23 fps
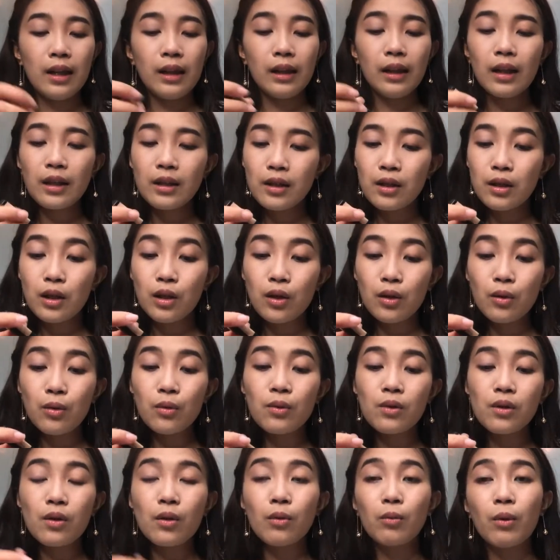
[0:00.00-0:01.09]
let's
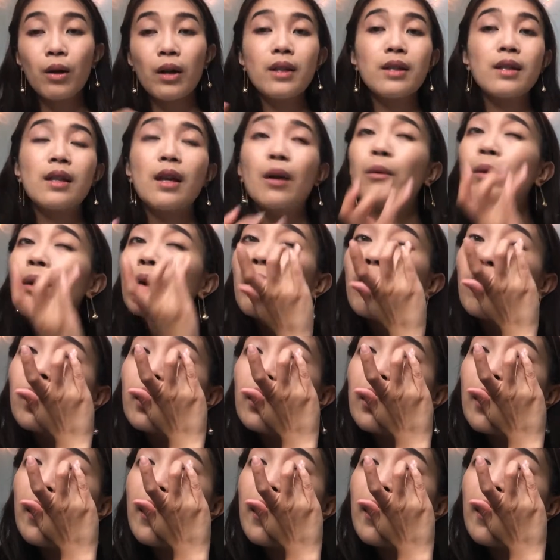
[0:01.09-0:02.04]
use the ones that we already